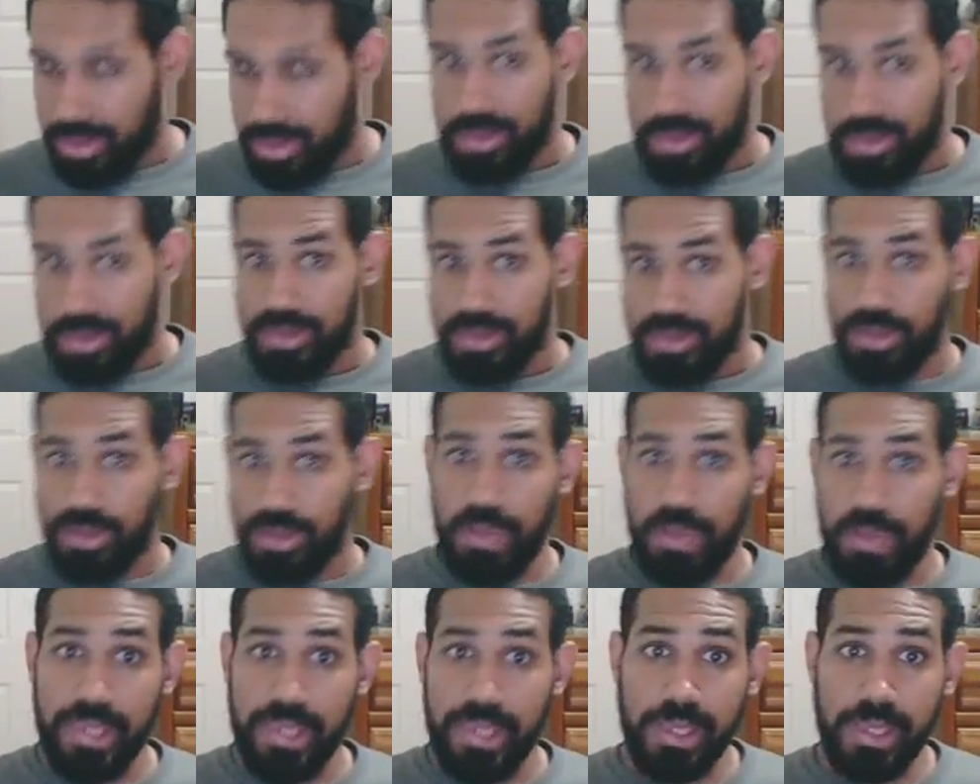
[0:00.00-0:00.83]
So
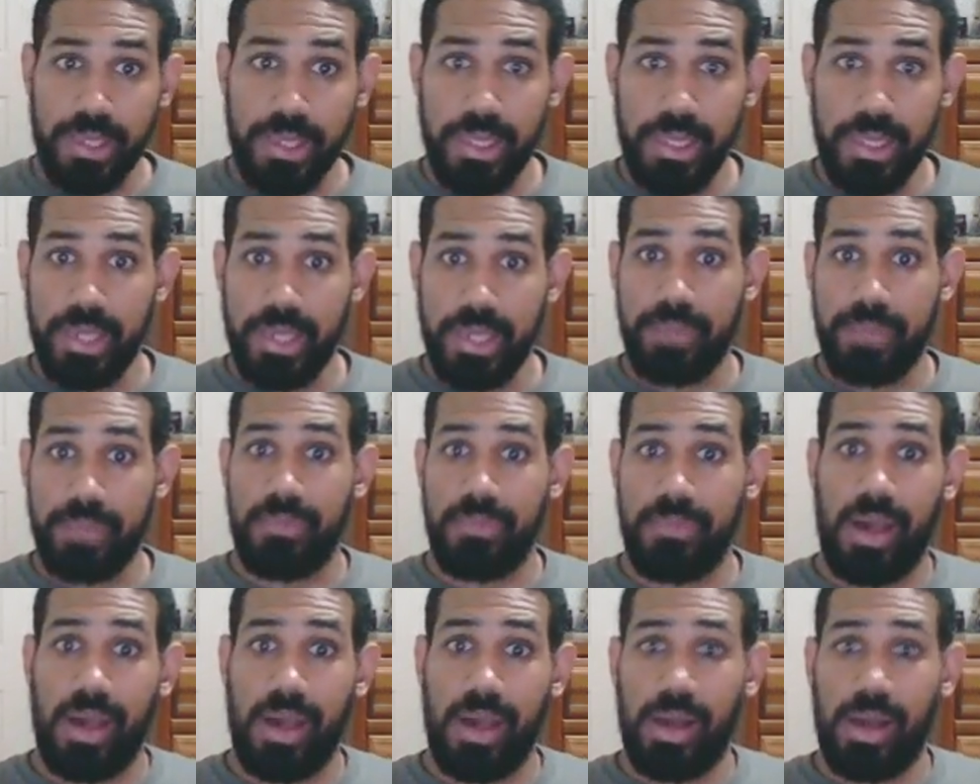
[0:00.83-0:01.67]
basically,
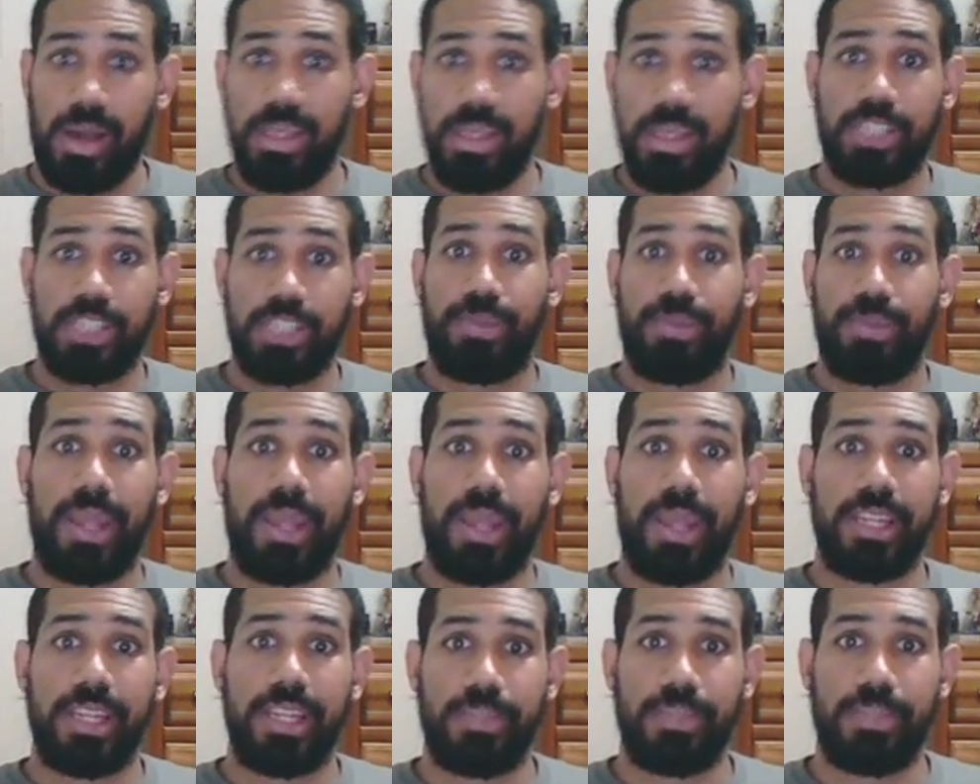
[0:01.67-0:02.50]
I'll explain
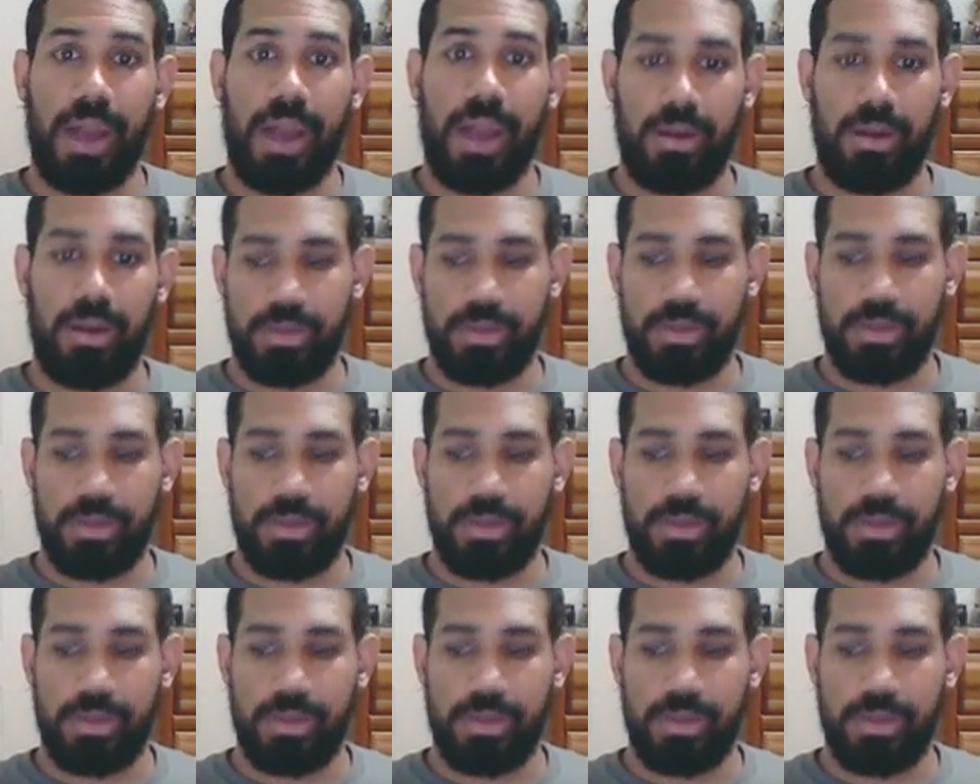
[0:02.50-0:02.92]
his powers.